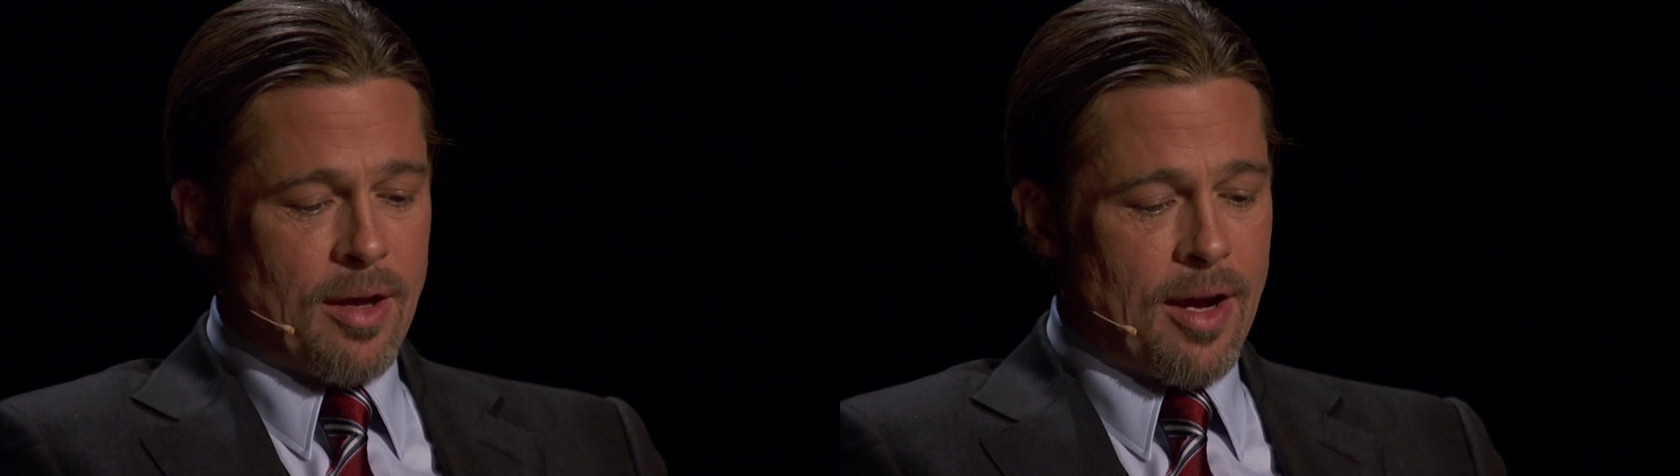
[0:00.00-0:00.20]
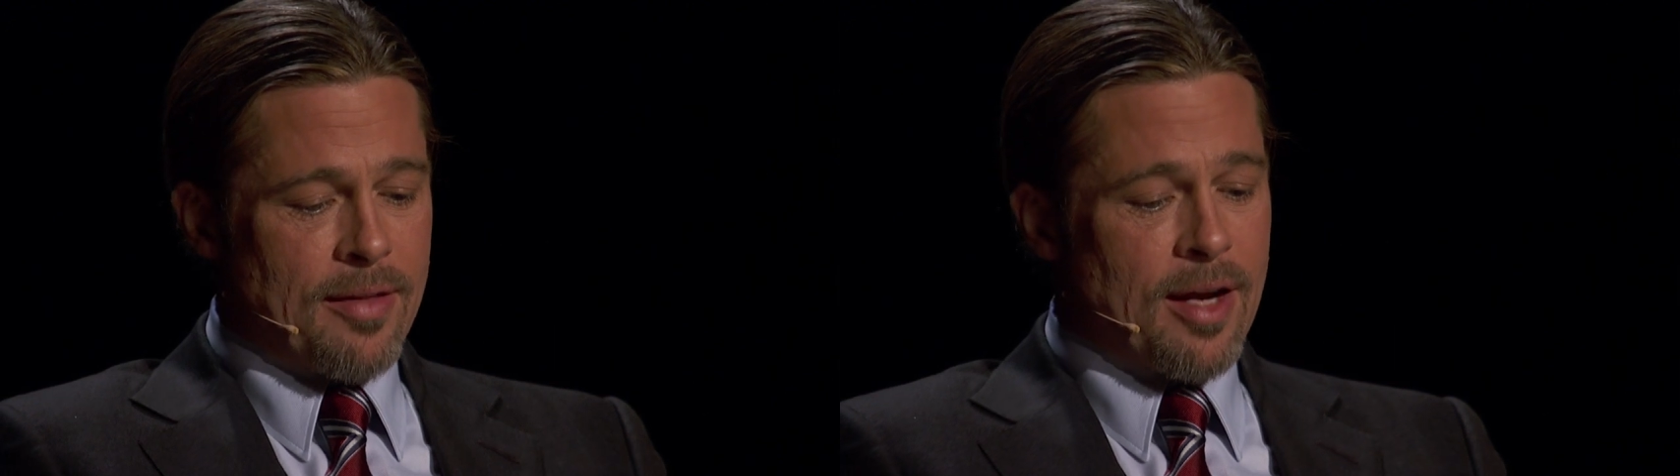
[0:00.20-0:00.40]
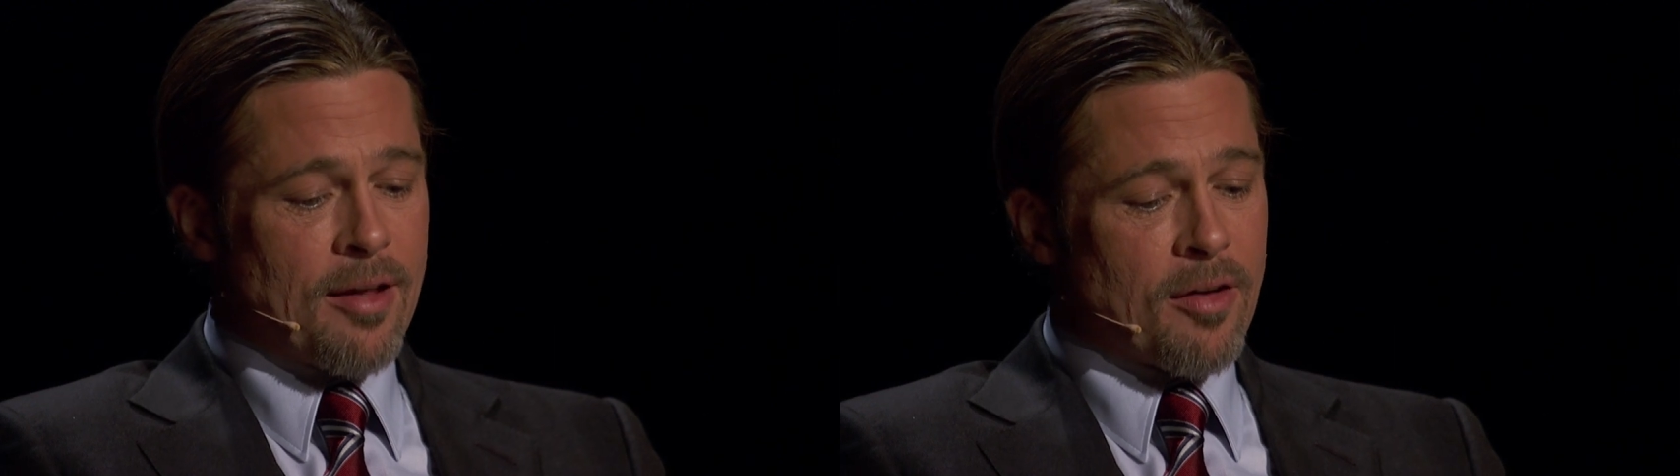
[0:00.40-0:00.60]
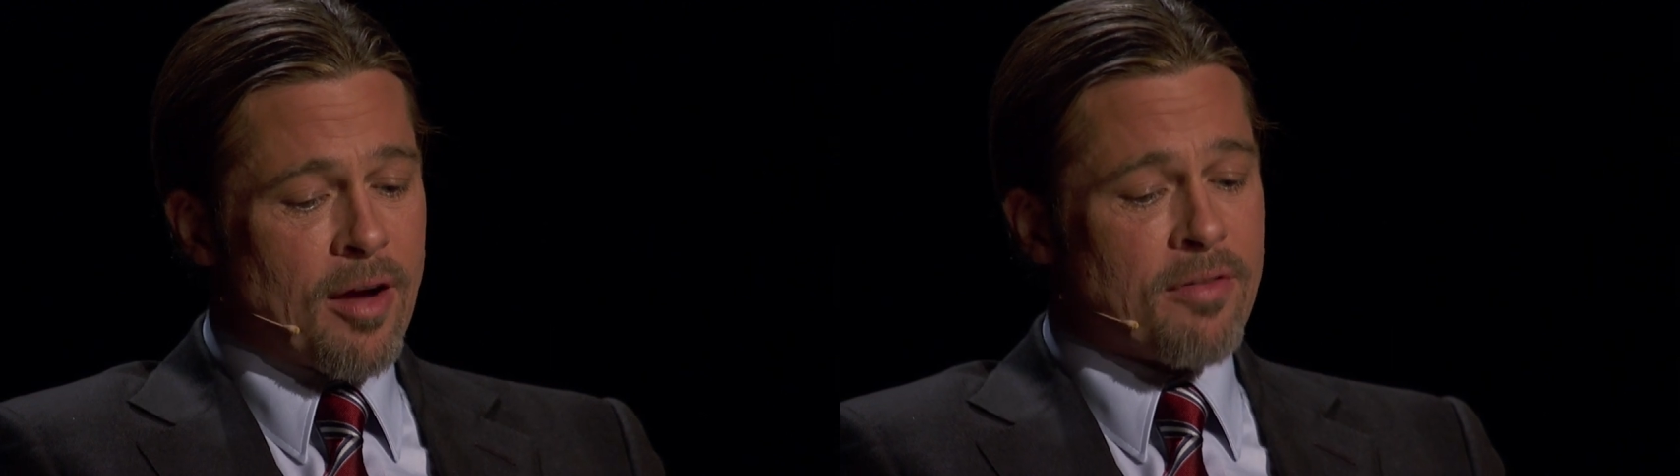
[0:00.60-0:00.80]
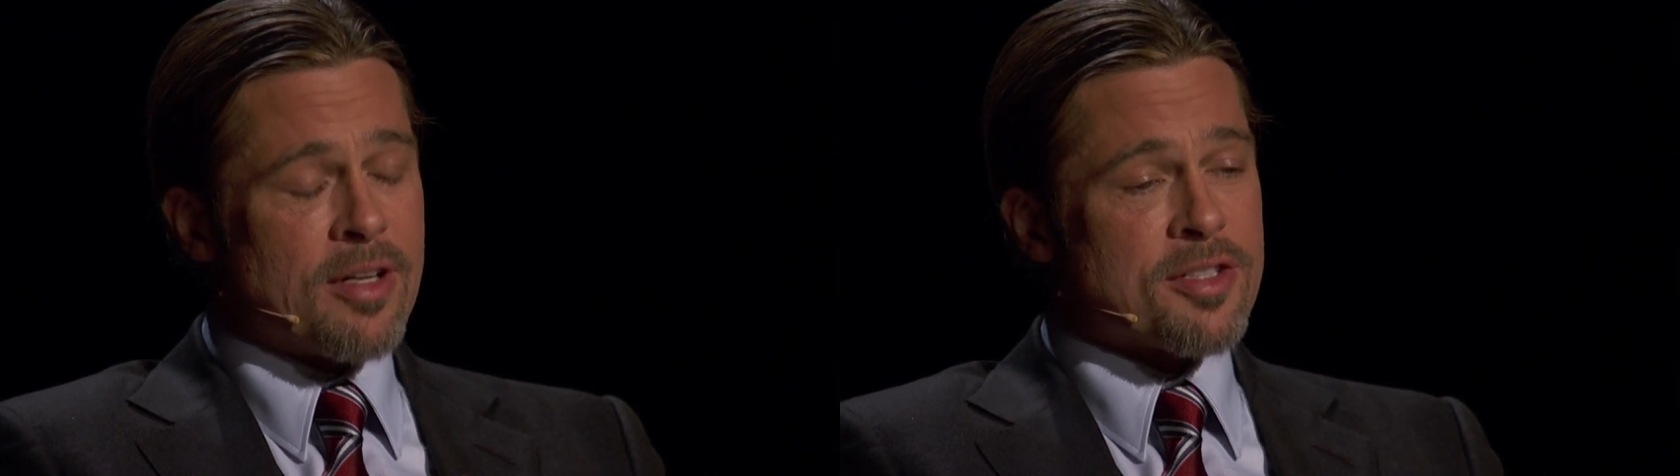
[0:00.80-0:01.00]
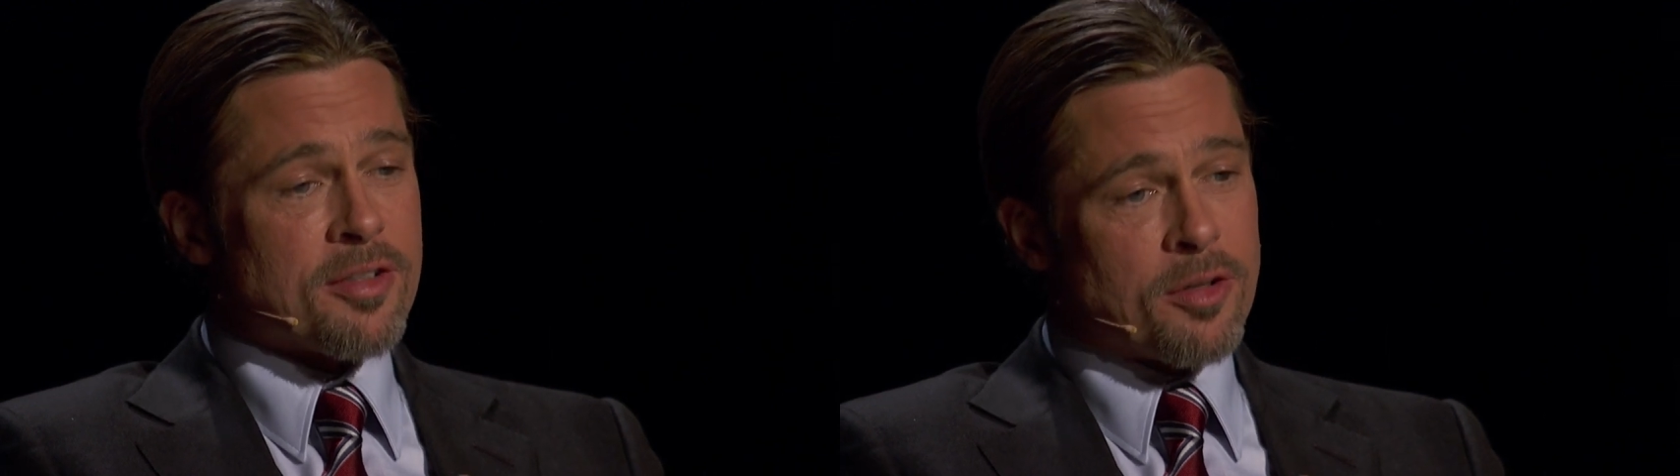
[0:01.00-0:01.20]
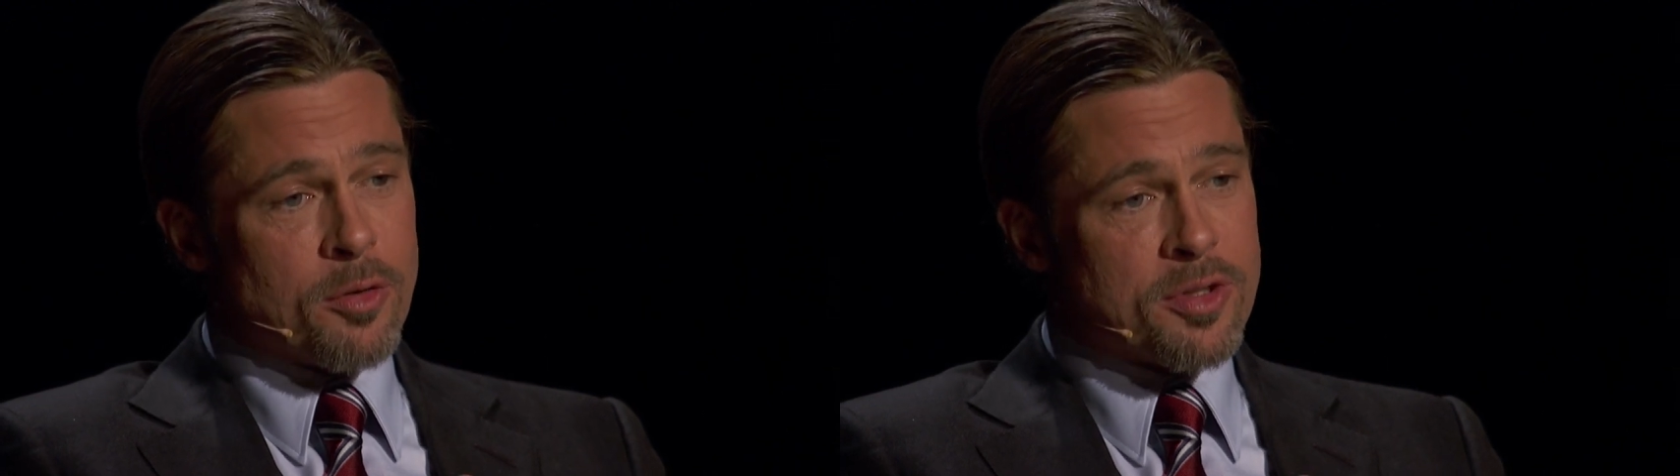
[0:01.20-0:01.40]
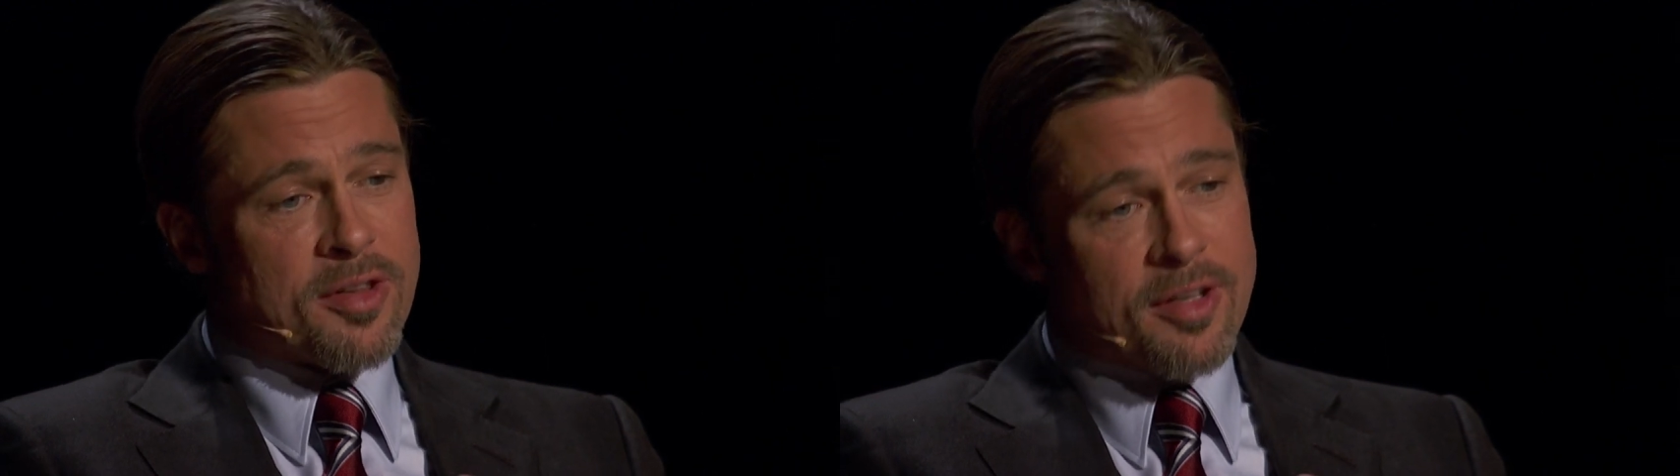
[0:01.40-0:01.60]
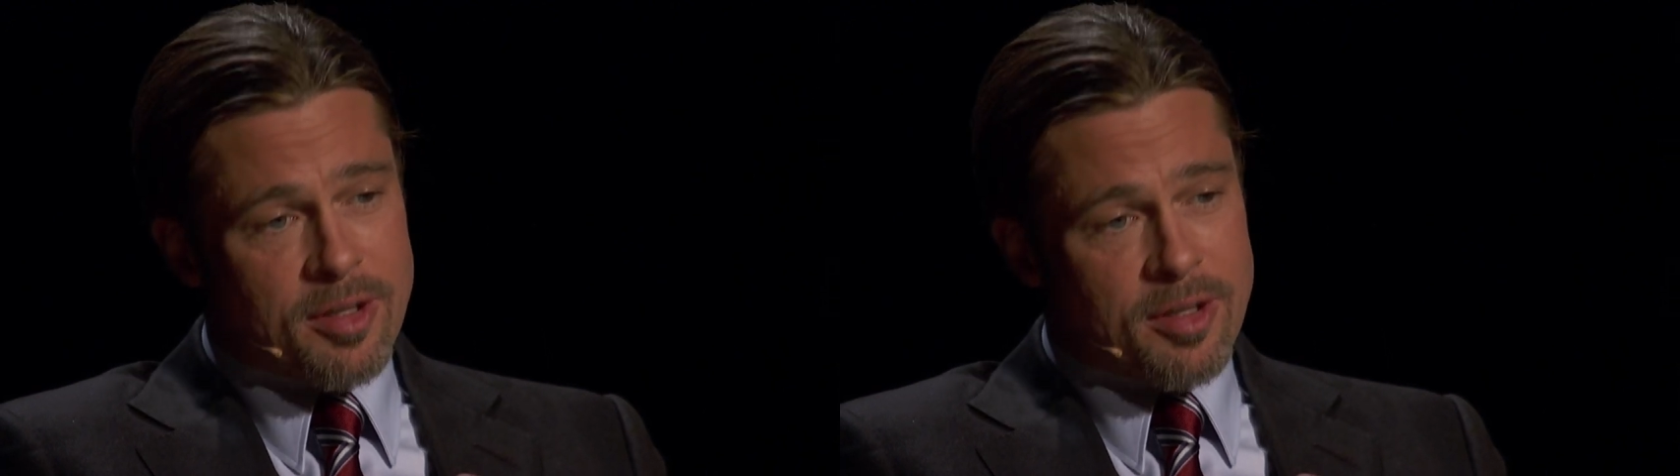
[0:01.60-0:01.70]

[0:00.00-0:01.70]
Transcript: And that other evidence includes the